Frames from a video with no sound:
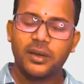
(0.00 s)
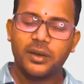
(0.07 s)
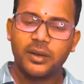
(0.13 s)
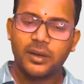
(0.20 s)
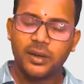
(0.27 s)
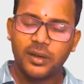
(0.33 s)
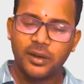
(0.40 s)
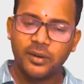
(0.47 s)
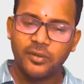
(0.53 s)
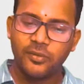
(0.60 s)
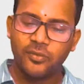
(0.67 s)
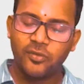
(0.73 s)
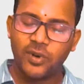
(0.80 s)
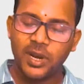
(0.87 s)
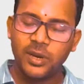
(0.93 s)

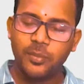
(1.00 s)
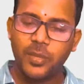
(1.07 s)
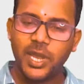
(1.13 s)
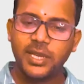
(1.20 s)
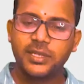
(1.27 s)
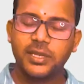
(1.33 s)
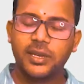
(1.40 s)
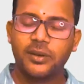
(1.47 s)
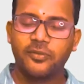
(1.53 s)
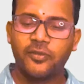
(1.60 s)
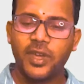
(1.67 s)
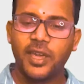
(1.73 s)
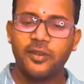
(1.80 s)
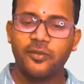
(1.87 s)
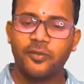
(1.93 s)
one major
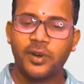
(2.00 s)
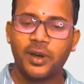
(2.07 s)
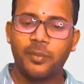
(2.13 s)
way